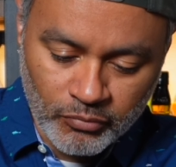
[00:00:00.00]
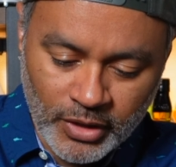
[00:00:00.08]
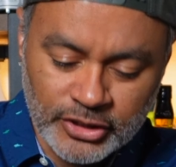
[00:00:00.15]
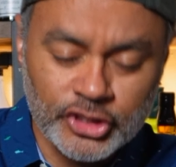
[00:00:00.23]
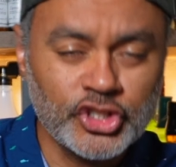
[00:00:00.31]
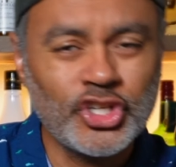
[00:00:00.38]

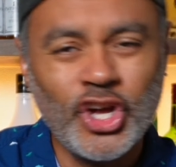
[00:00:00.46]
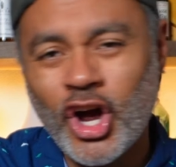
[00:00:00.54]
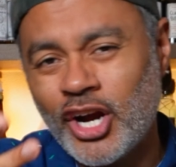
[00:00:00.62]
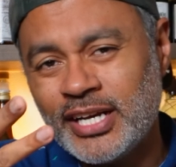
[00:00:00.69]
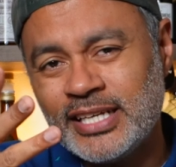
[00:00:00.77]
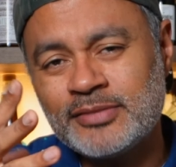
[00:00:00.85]
The
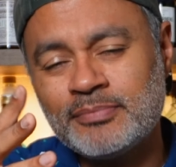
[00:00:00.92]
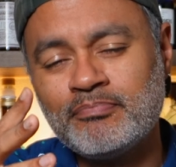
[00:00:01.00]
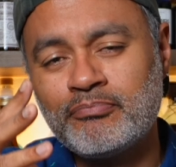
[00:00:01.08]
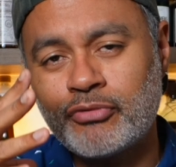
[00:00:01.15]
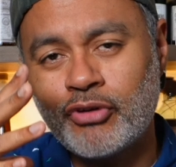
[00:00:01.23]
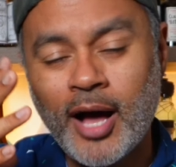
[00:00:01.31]
Cynar is
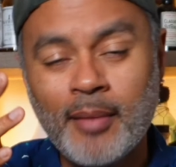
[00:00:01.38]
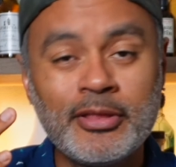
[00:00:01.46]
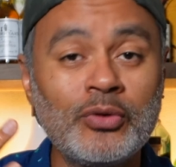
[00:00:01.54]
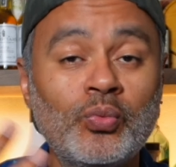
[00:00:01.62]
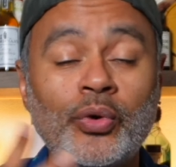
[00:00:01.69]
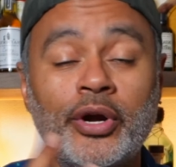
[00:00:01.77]
probably
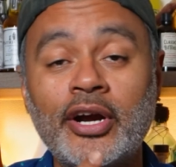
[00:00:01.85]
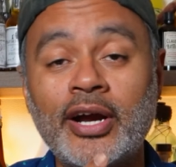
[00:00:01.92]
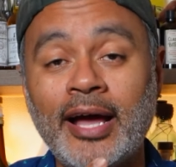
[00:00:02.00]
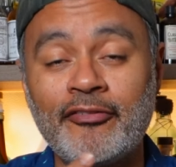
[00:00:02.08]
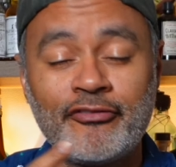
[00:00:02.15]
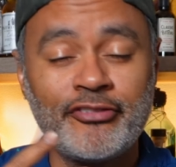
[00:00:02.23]
where
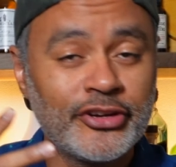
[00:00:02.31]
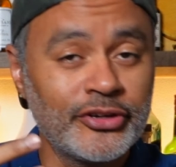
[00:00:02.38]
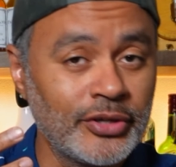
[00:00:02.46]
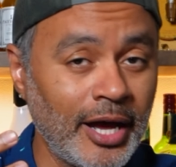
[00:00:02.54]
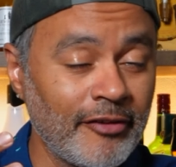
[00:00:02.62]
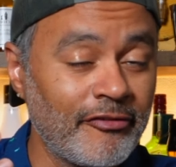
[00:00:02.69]
I
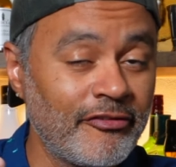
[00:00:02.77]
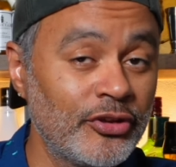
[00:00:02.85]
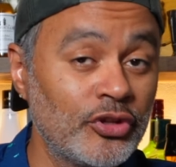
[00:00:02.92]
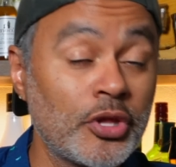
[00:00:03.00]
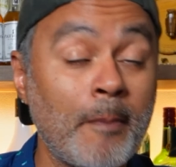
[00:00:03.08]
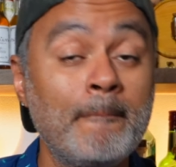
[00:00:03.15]
feel
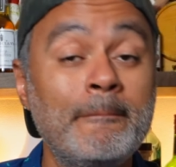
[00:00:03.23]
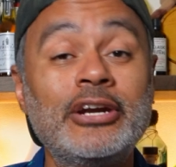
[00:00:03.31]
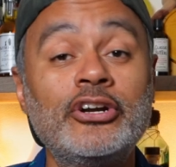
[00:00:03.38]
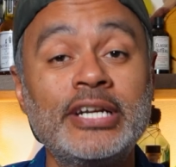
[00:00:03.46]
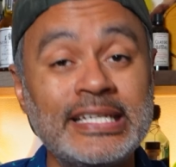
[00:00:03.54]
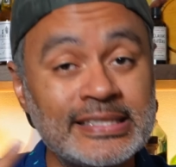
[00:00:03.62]
the
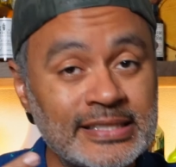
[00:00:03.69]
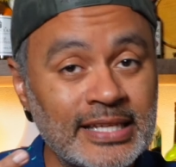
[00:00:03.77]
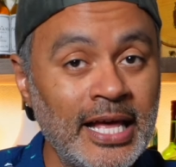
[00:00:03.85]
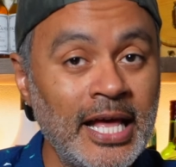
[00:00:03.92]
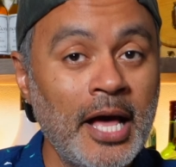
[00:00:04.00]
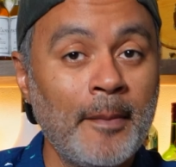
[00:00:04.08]
bitterness,
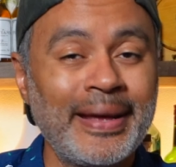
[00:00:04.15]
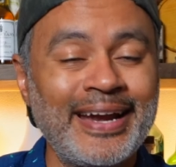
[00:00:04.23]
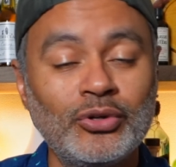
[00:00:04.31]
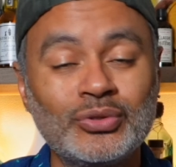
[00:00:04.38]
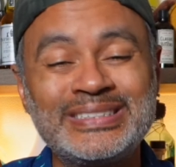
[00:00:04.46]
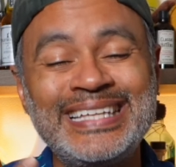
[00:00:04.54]
but I
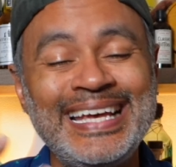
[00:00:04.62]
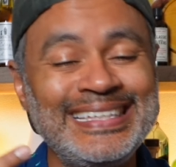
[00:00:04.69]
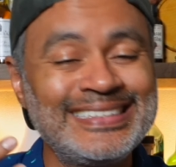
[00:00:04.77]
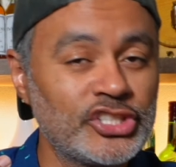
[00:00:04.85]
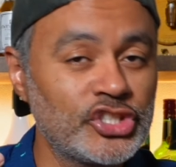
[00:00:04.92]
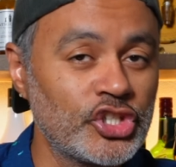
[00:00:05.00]
don't
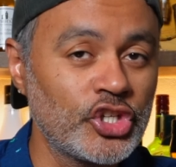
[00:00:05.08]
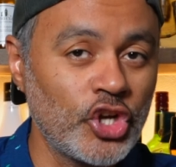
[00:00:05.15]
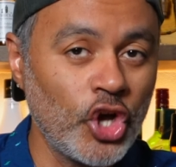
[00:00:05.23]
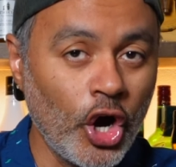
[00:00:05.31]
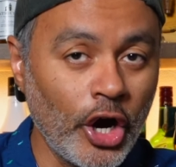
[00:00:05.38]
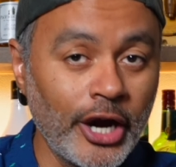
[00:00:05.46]
taste the
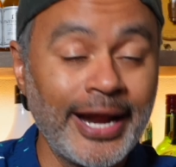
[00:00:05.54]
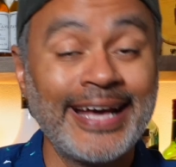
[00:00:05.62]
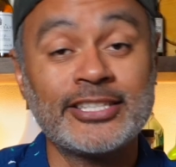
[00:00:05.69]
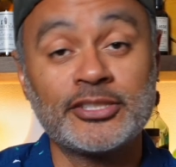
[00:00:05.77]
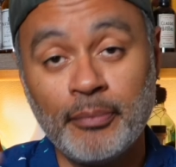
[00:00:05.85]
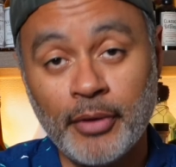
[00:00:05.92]
Cynar
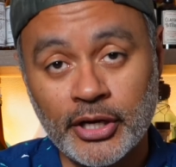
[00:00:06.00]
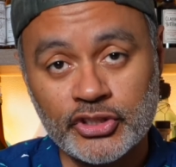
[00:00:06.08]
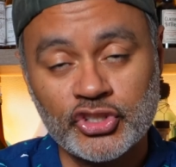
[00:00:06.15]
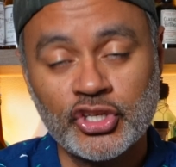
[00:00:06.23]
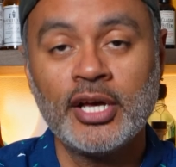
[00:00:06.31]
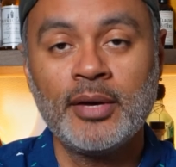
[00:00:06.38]
as
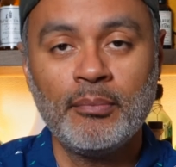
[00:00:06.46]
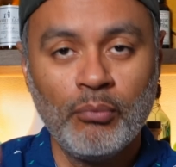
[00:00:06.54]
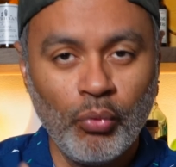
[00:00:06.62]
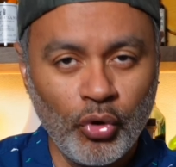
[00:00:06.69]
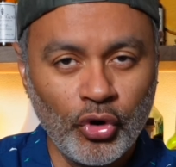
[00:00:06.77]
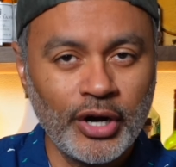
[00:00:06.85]
much.
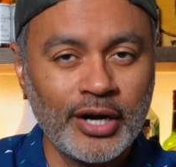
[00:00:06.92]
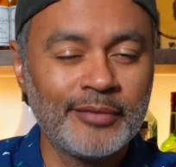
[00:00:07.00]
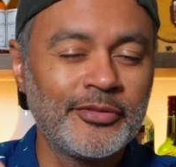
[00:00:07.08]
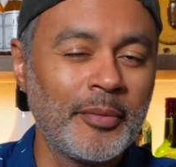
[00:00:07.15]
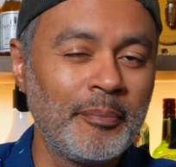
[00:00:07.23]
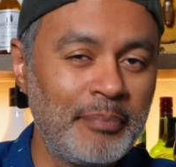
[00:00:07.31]
More
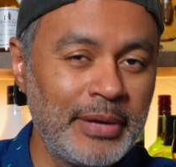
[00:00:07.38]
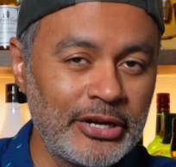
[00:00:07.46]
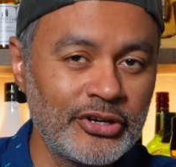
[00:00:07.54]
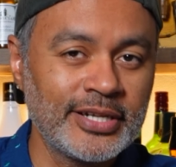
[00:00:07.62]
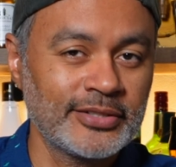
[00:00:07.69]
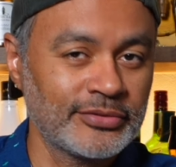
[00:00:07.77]
of the
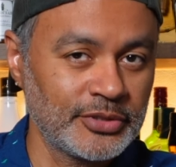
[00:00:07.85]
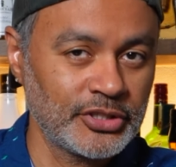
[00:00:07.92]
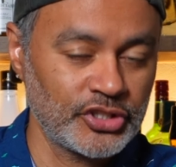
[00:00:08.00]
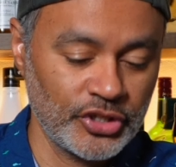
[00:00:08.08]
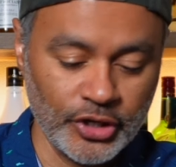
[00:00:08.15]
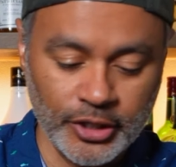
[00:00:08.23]
bitterness from the
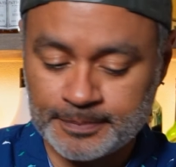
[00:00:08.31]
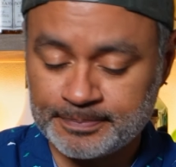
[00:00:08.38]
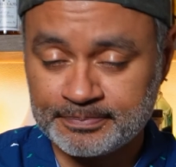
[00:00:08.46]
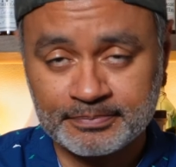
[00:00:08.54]
Cynar.